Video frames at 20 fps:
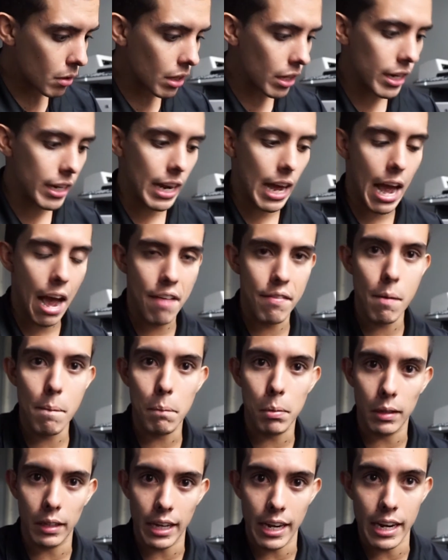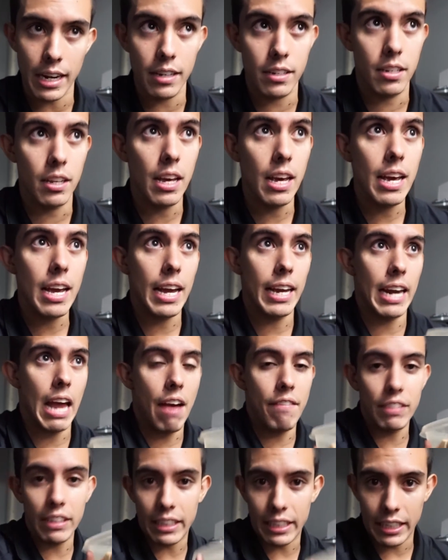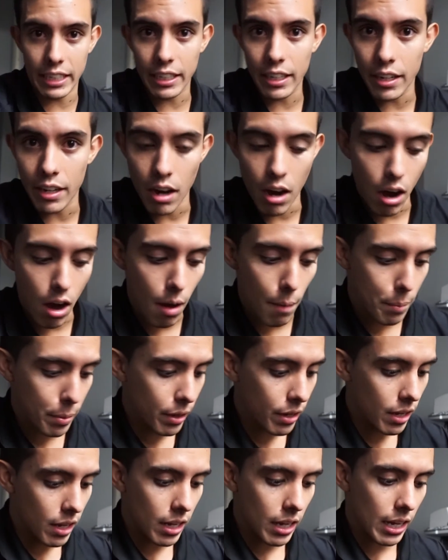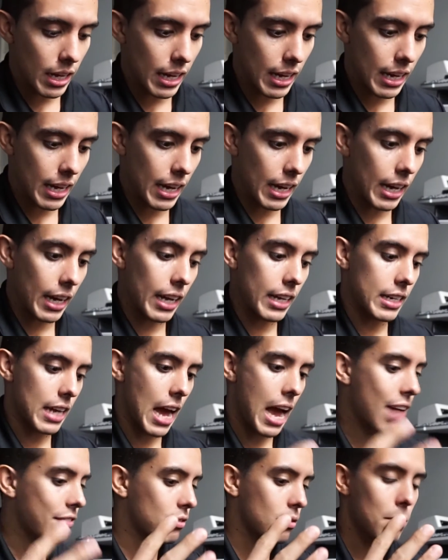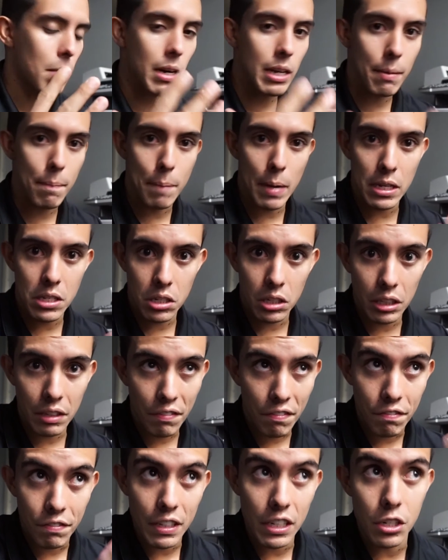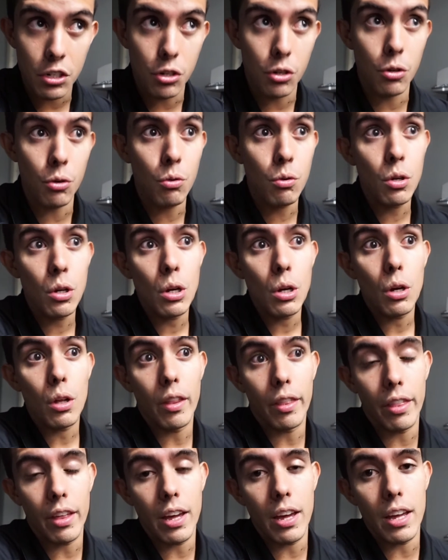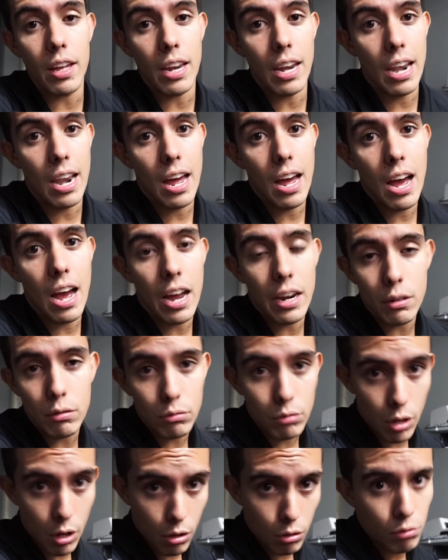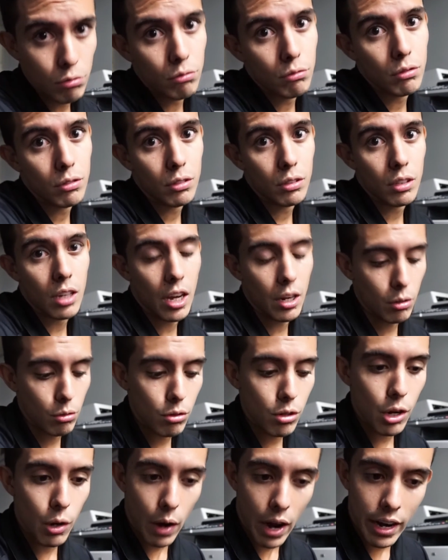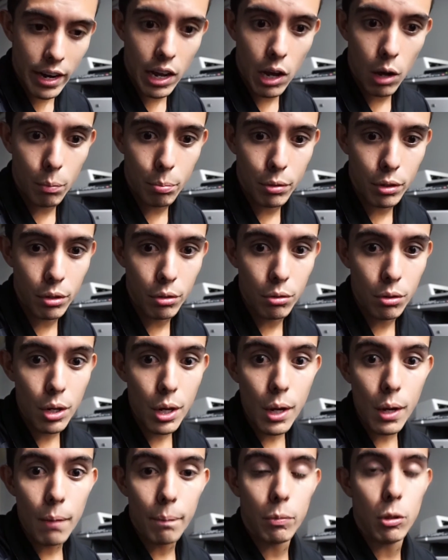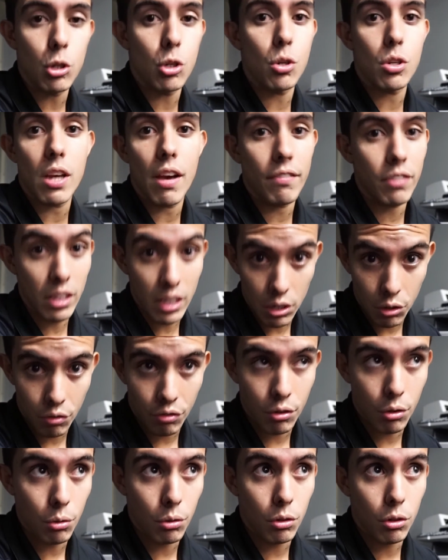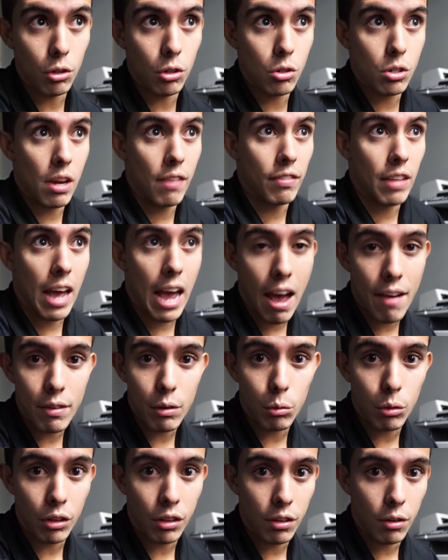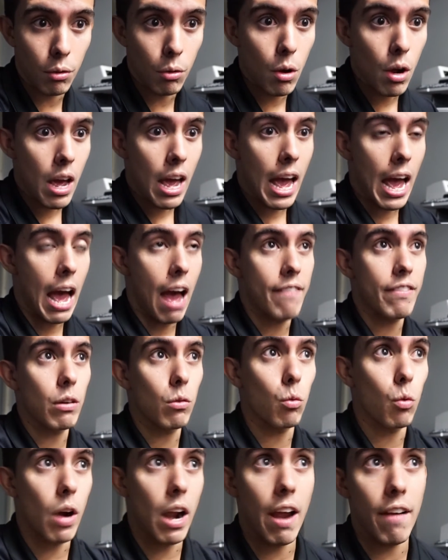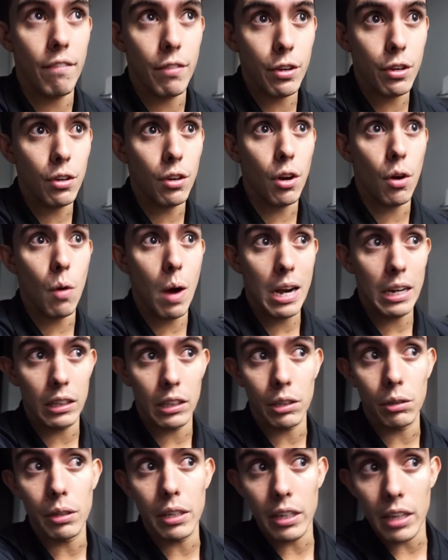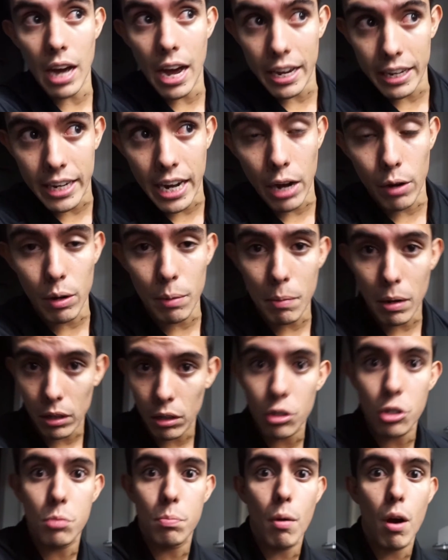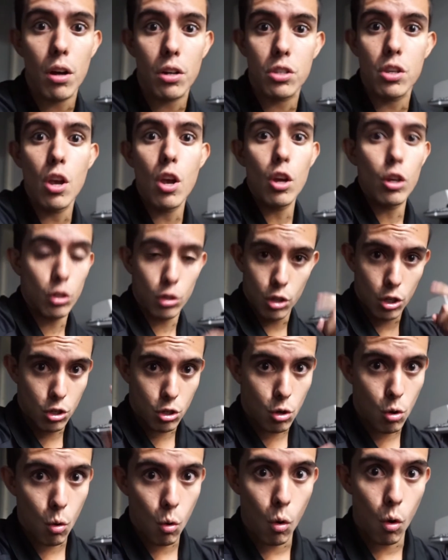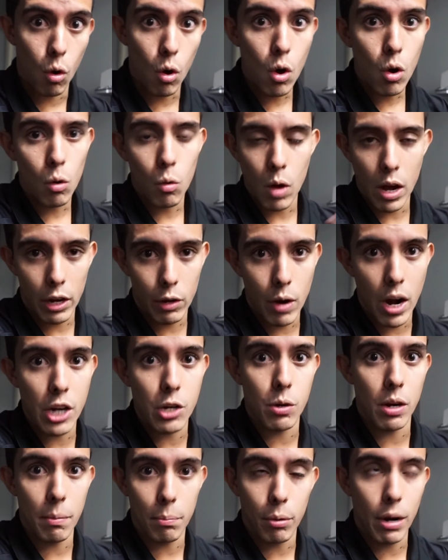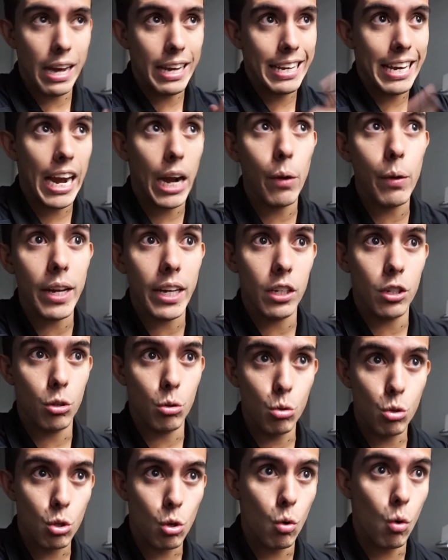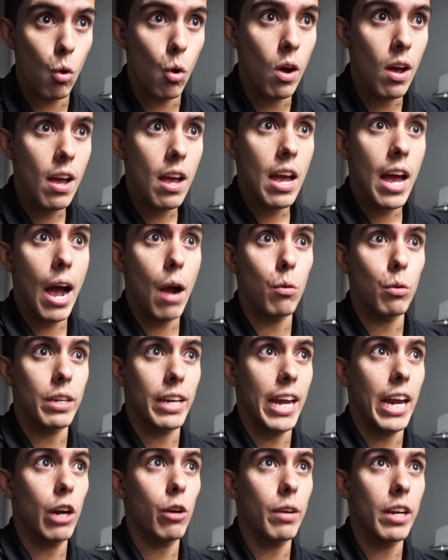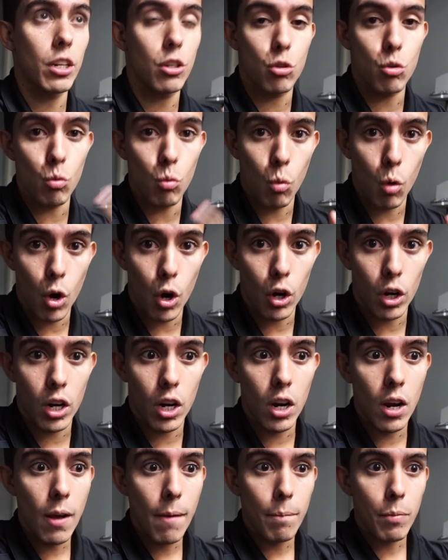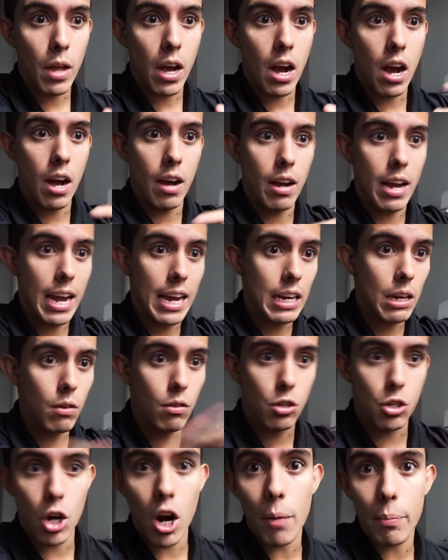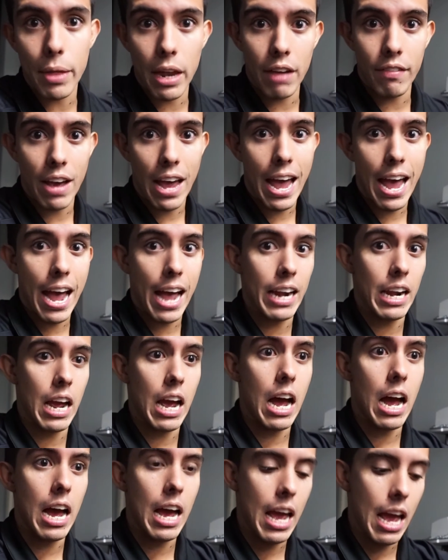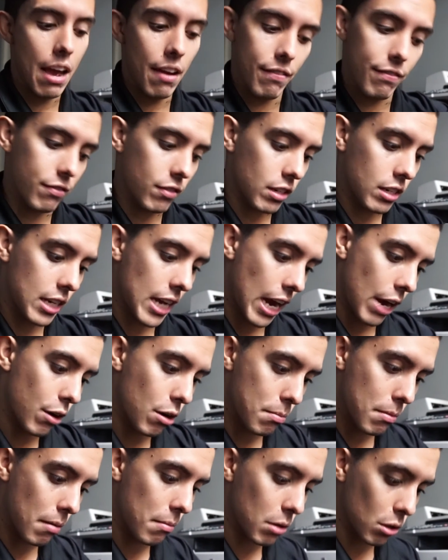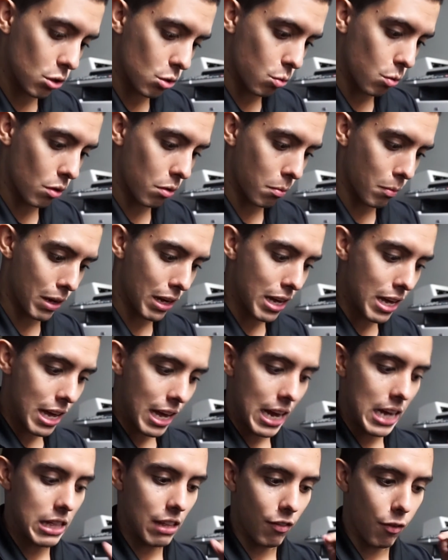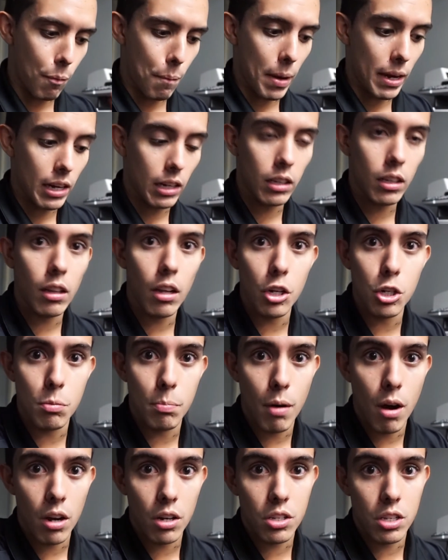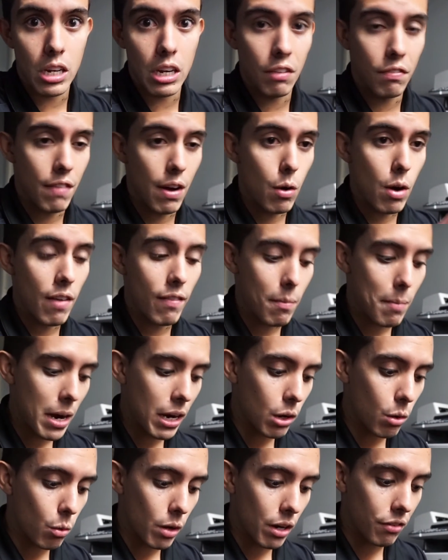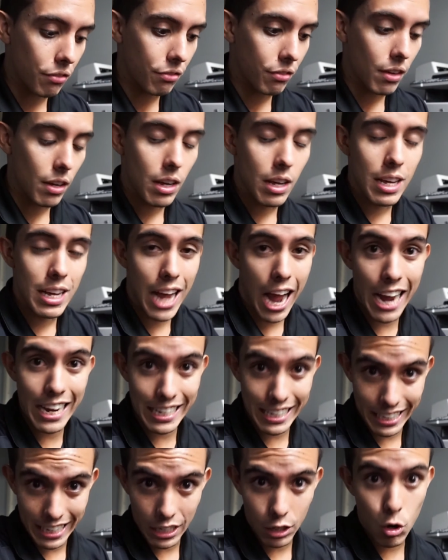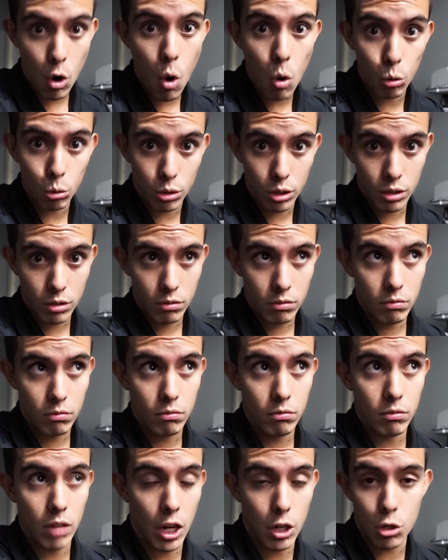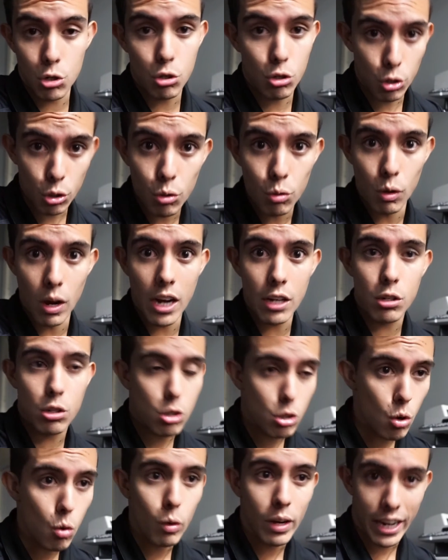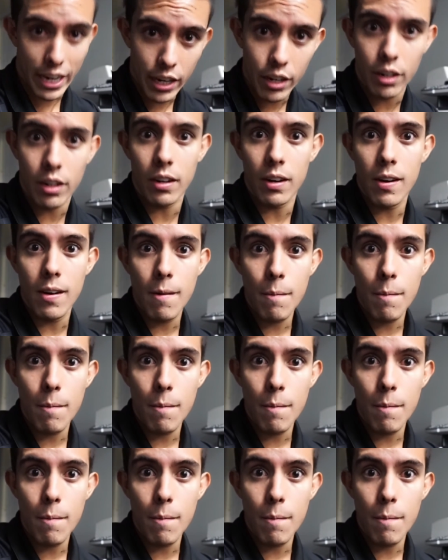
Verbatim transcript: and have a plate and have it heated up and have somebody basically feed you, then I don't know. I don't know how to help you you just have to eat your food. You just have to have it with you, have it wherever you go. I literally, I carry my lunchbox to school. Well, I graduated, but I carried it to school. I would carry it to work. Uh, any job that I've had, I have carried my meals with me, and they've been in a lunchbox. And if I don't have a microwave, I eat it cold. I just do. I just don't care.